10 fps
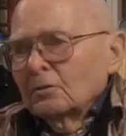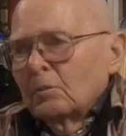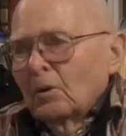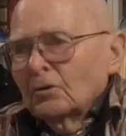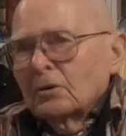
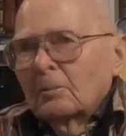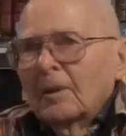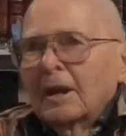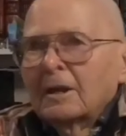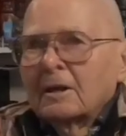supposed to
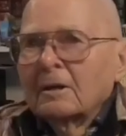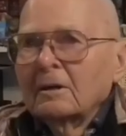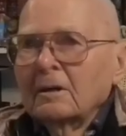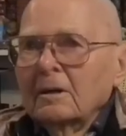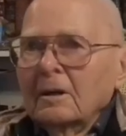make a,
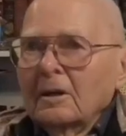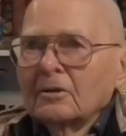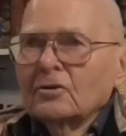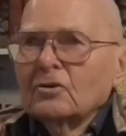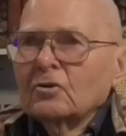
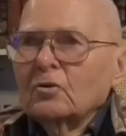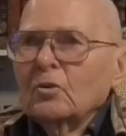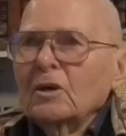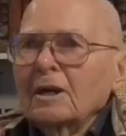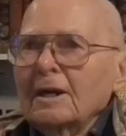a
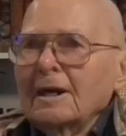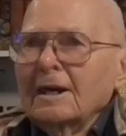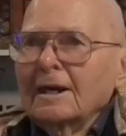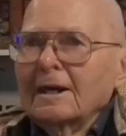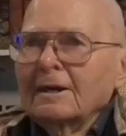
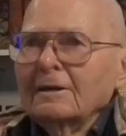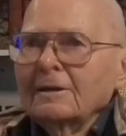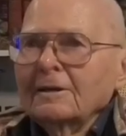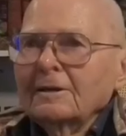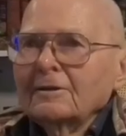squealing
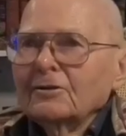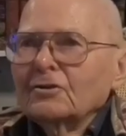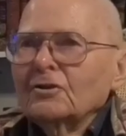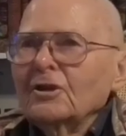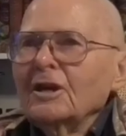
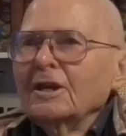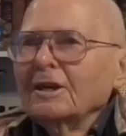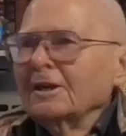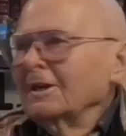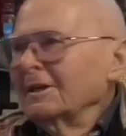
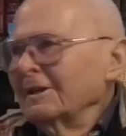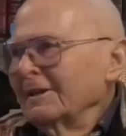sneaky.